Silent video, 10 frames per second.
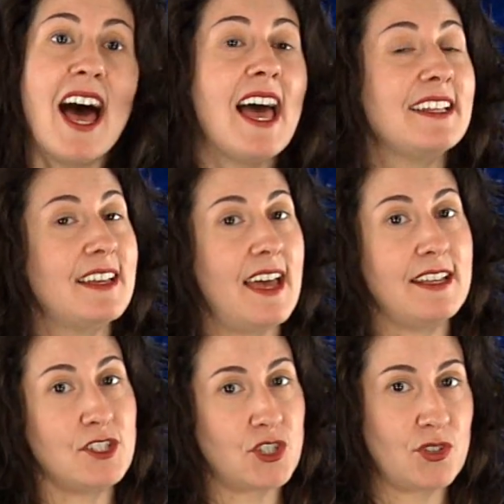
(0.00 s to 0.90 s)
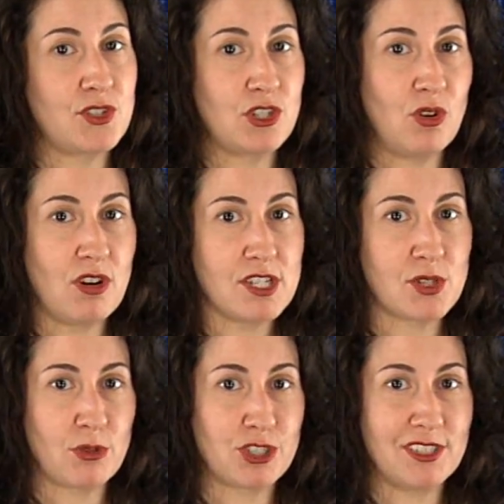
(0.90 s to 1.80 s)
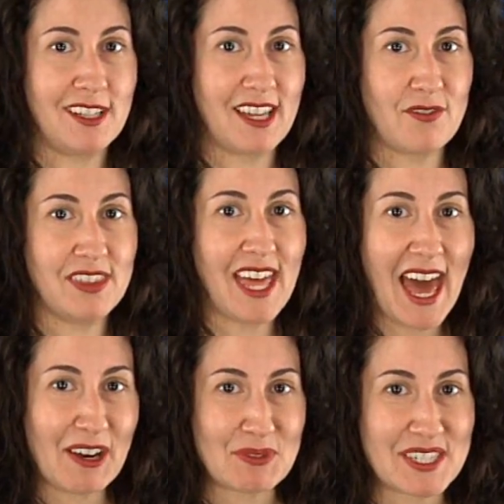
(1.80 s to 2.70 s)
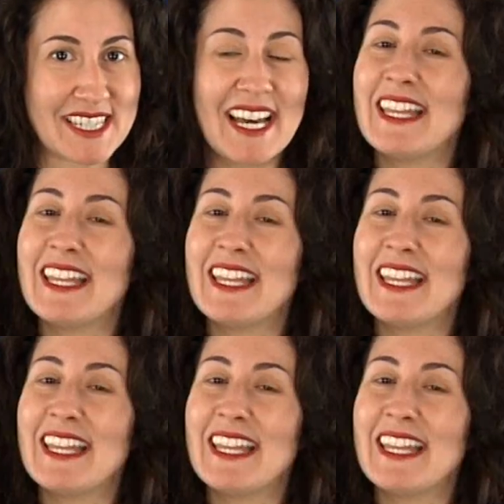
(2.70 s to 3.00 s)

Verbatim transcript: and enters your social 11th house.